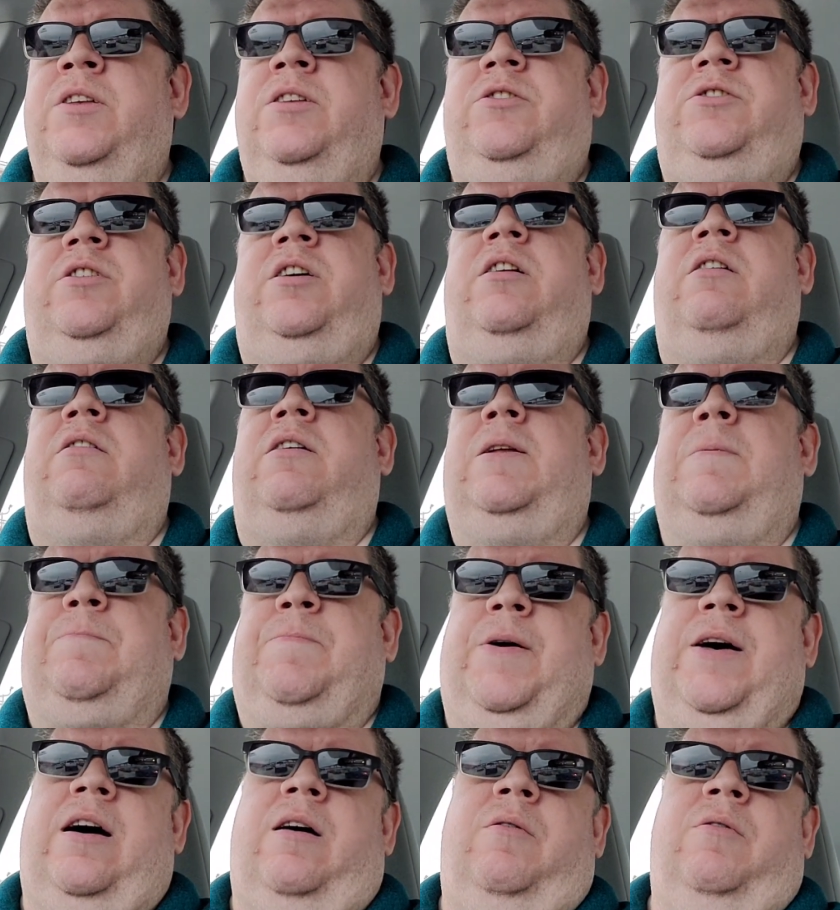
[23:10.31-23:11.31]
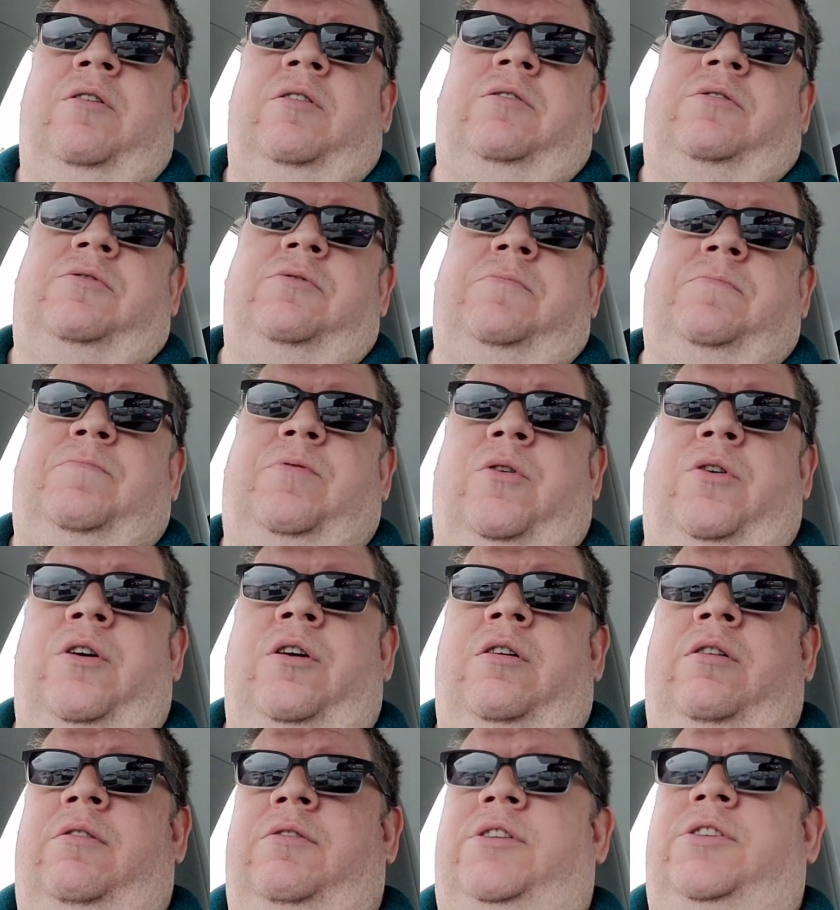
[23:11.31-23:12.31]
Generate power to
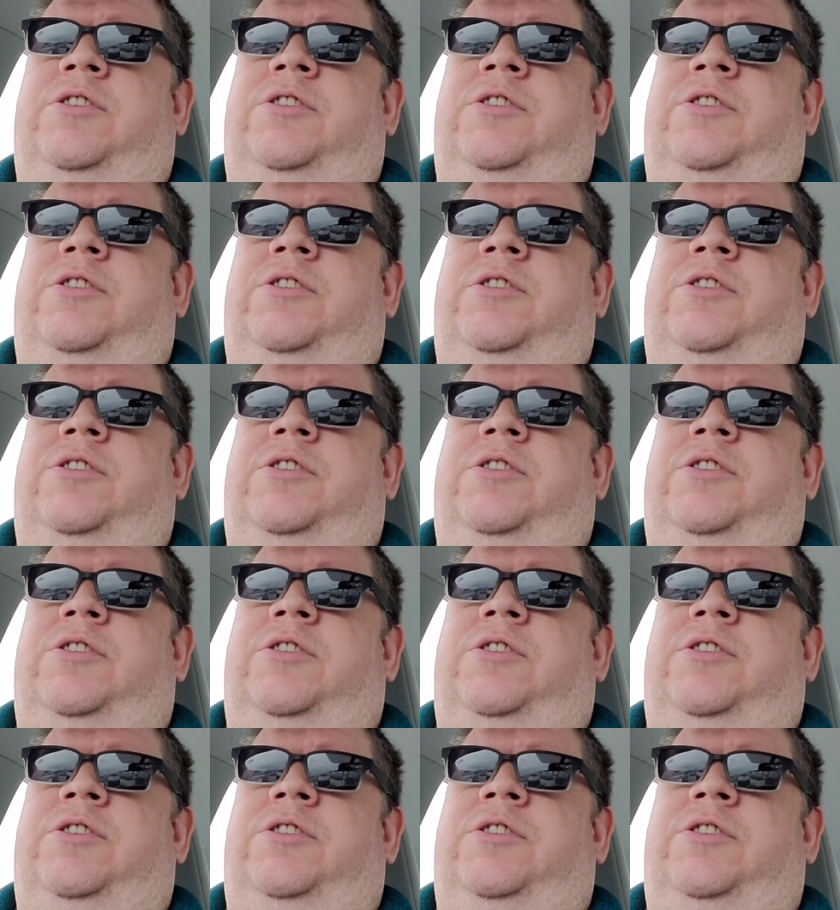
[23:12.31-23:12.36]
boil the